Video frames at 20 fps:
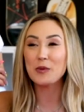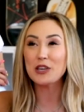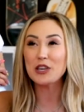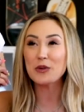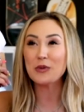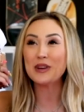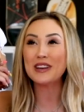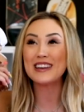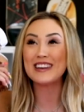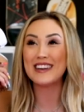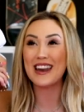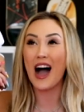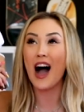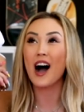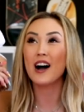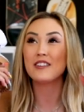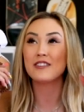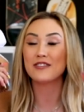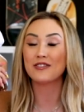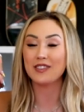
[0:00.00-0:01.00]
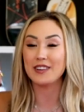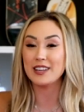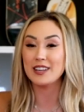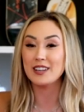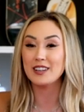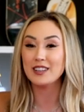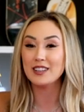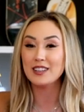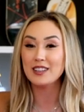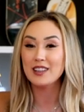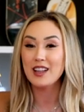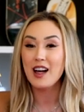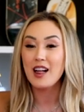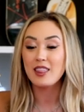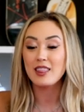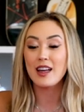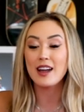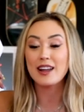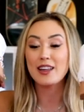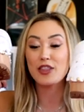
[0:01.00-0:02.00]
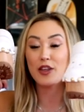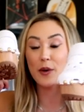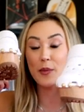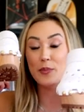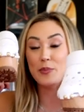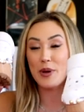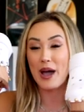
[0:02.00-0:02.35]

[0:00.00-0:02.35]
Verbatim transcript: me you would not feel like the